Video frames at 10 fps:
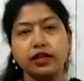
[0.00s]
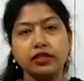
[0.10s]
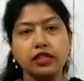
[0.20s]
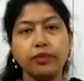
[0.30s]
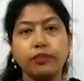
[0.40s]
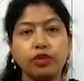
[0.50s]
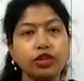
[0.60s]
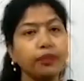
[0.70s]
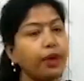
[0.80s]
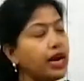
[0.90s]
See, both
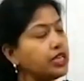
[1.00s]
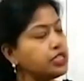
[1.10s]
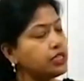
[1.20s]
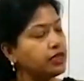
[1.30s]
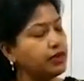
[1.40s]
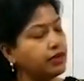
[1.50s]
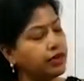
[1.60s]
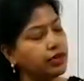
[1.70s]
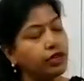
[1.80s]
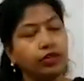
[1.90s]
the parts
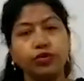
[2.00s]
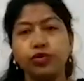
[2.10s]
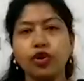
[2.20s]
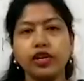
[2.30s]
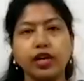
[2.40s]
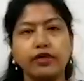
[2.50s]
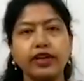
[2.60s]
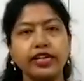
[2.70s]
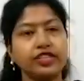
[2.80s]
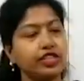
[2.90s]
do not cover
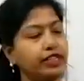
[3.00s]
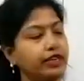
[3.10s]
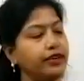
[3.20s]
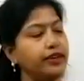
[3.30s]
each other.